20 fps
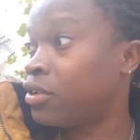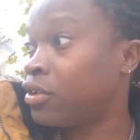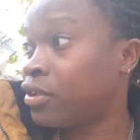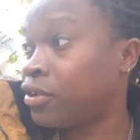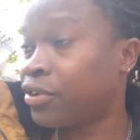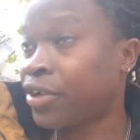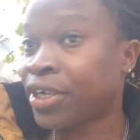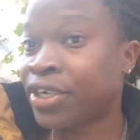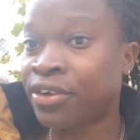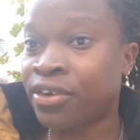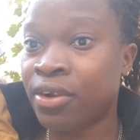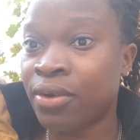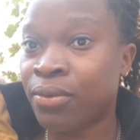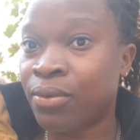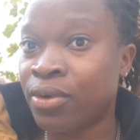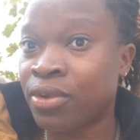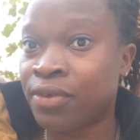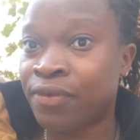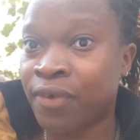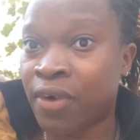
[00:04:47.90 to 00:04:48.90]
stretched the
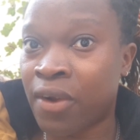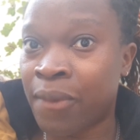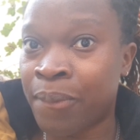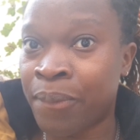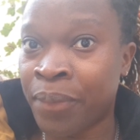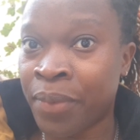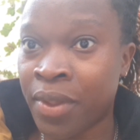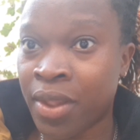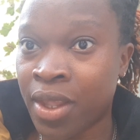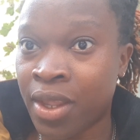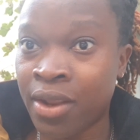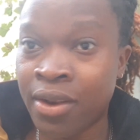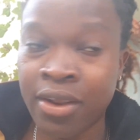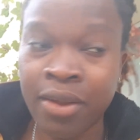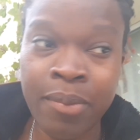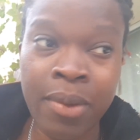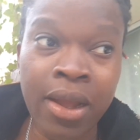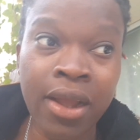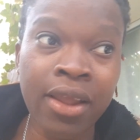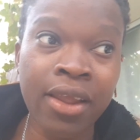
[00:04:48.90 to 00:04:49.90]
hose from in the
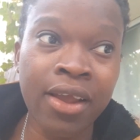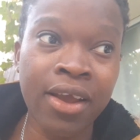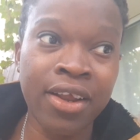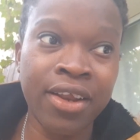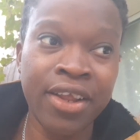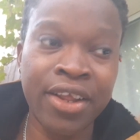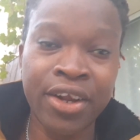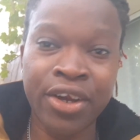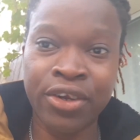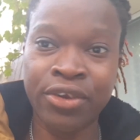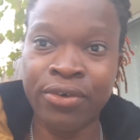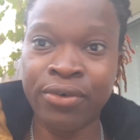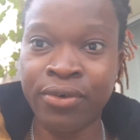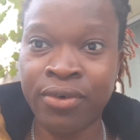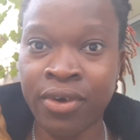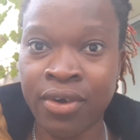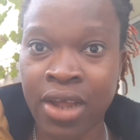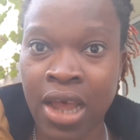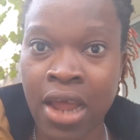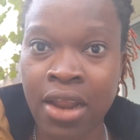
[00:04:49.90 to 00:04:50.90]
backyard here
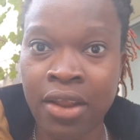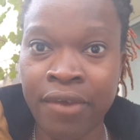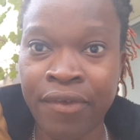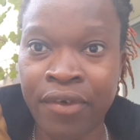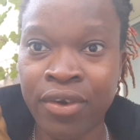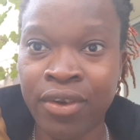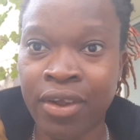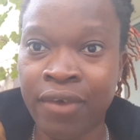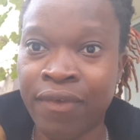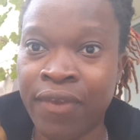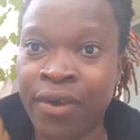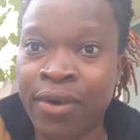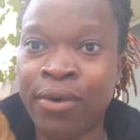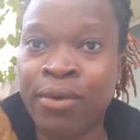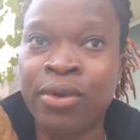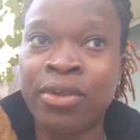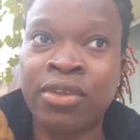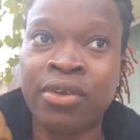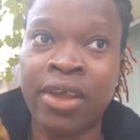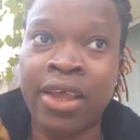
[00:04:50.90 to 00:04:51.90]
to at the front of the
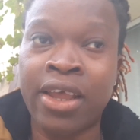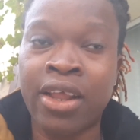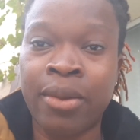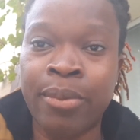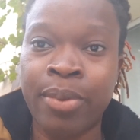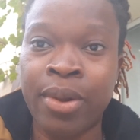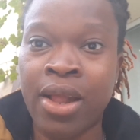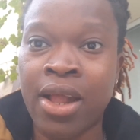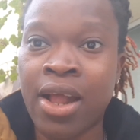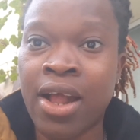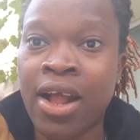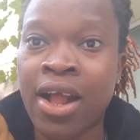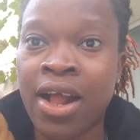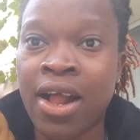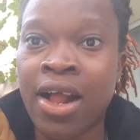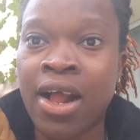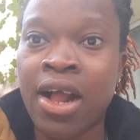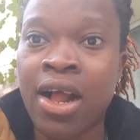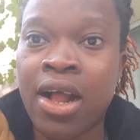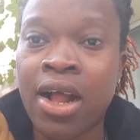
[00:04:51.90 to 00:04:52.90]
house to help
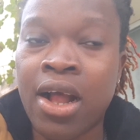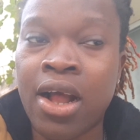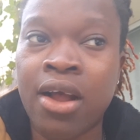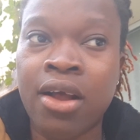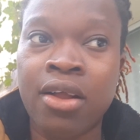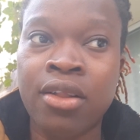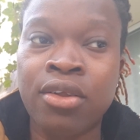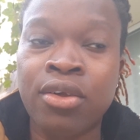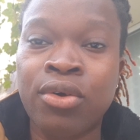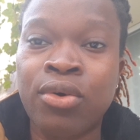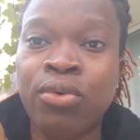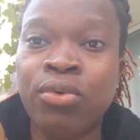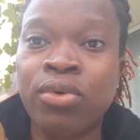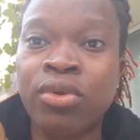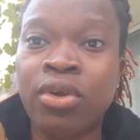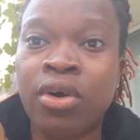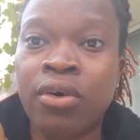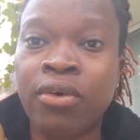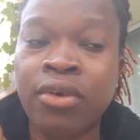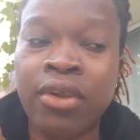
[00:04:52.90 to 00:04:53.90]
and cool
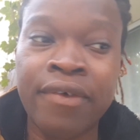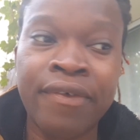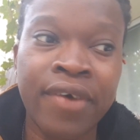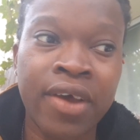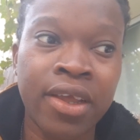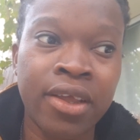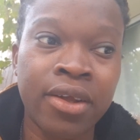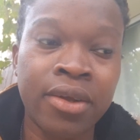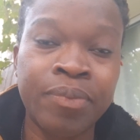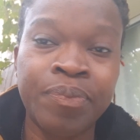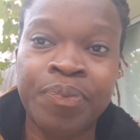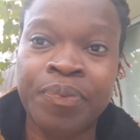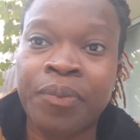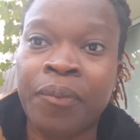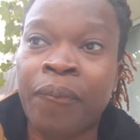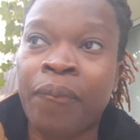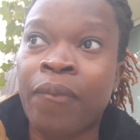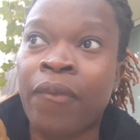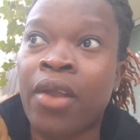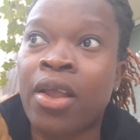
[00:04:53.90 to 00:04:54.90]
down the fire.
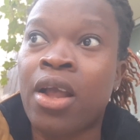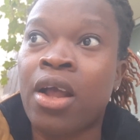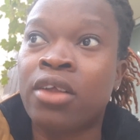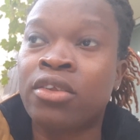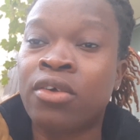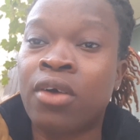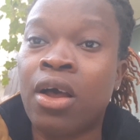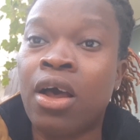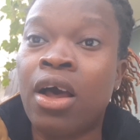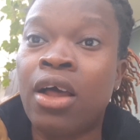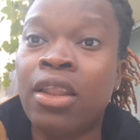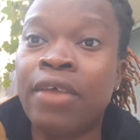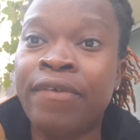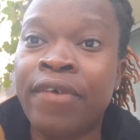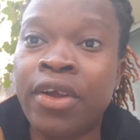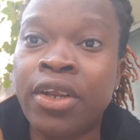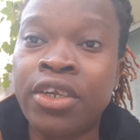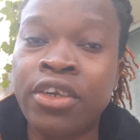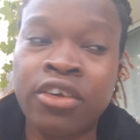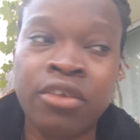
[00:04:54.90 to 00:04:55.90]
So all the
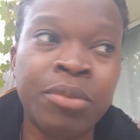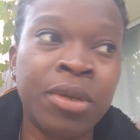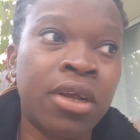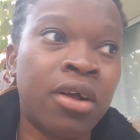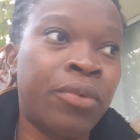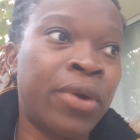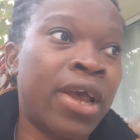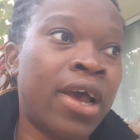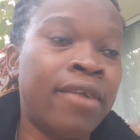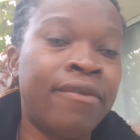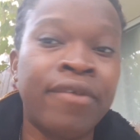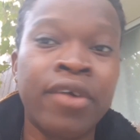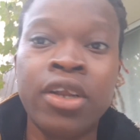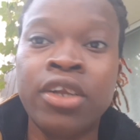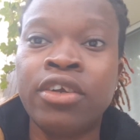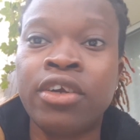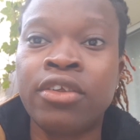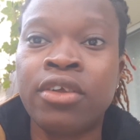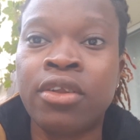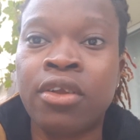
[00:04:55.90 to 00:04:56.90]
furniture, because we had
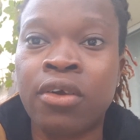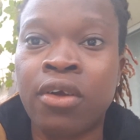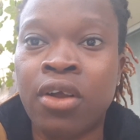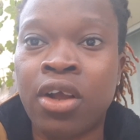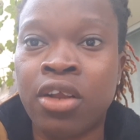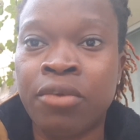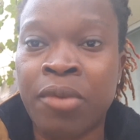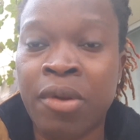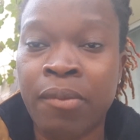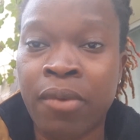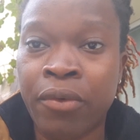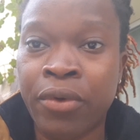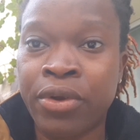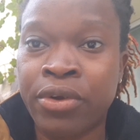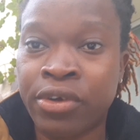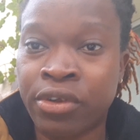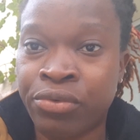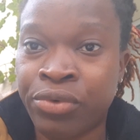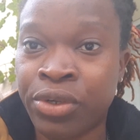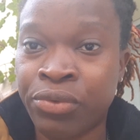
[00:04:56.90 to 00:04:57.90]
furniture in the garage. Remember, we
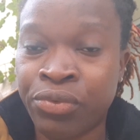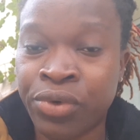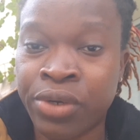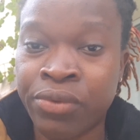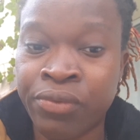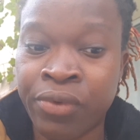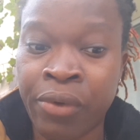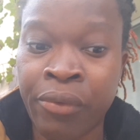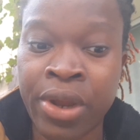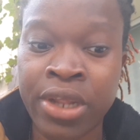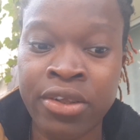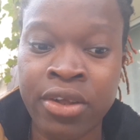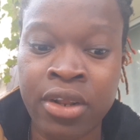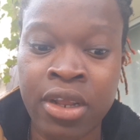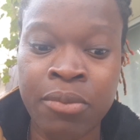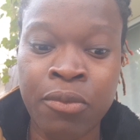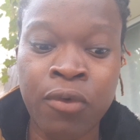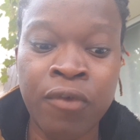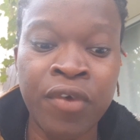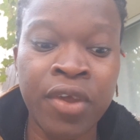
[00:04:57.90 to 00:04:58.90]
just we recently
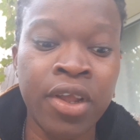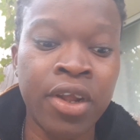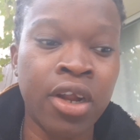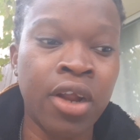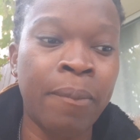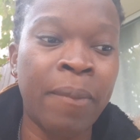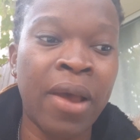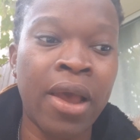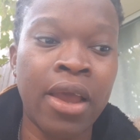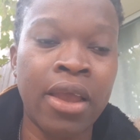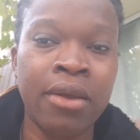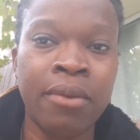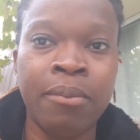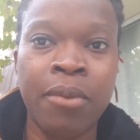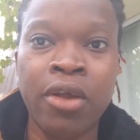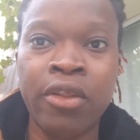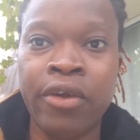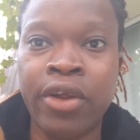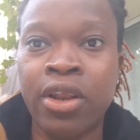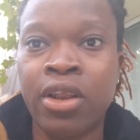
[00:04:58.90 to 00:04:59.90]
moved here. My
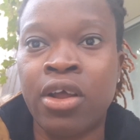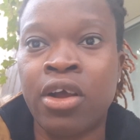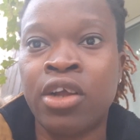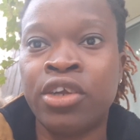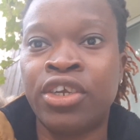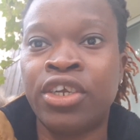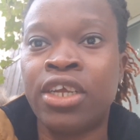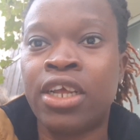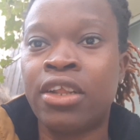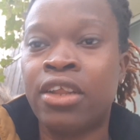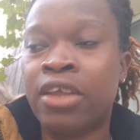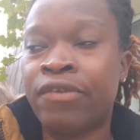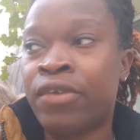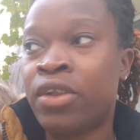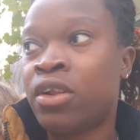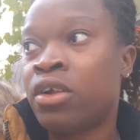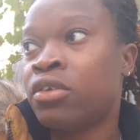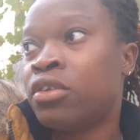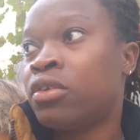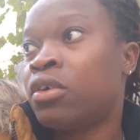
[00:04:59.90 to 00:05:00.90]
mother-in-law, she had
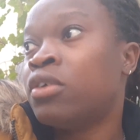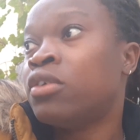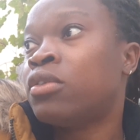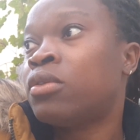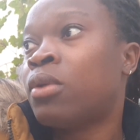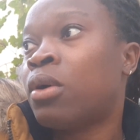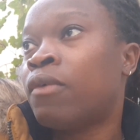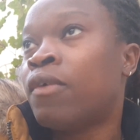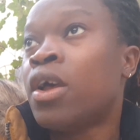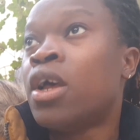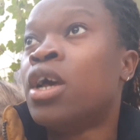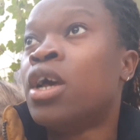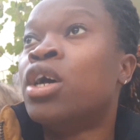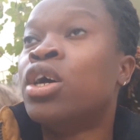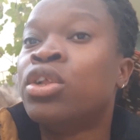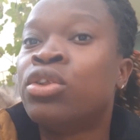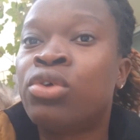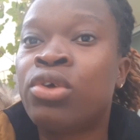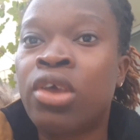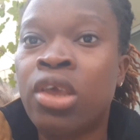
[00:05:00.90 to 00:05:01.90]
given us some stuff
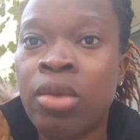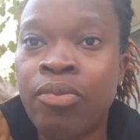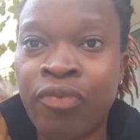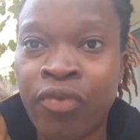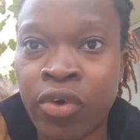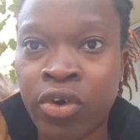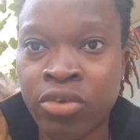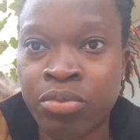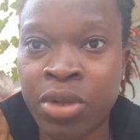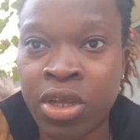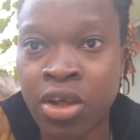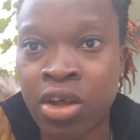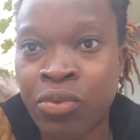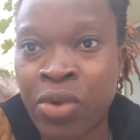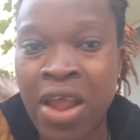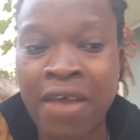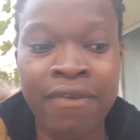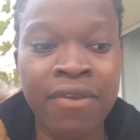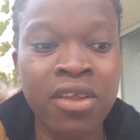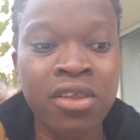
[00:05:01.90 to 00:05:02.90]
to keep for us because we
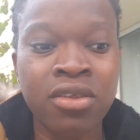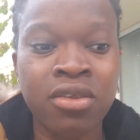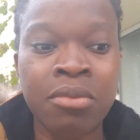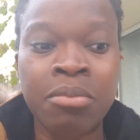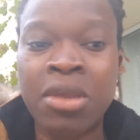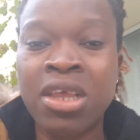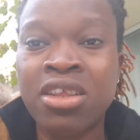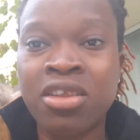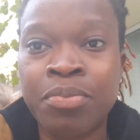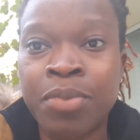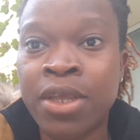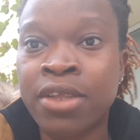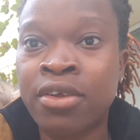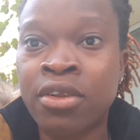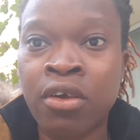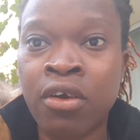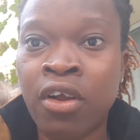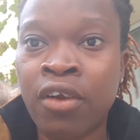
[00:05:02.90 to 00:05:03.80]
have this big space in the